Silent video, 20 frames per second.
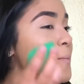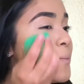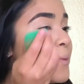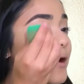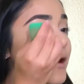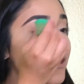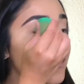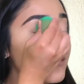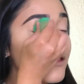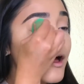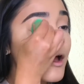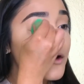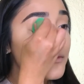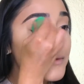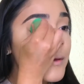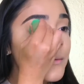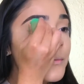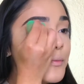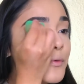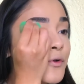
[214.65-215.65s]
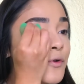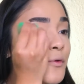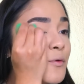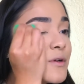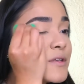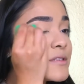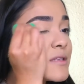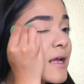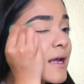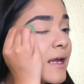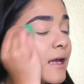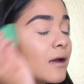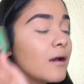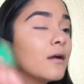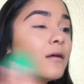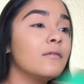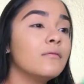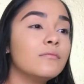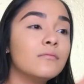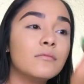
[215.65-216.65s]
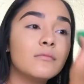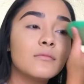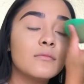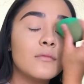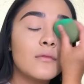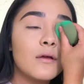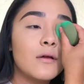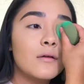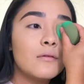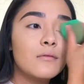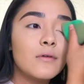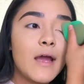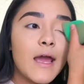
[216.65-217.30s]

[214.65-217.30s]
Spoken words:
But a lot of people are always like, oh,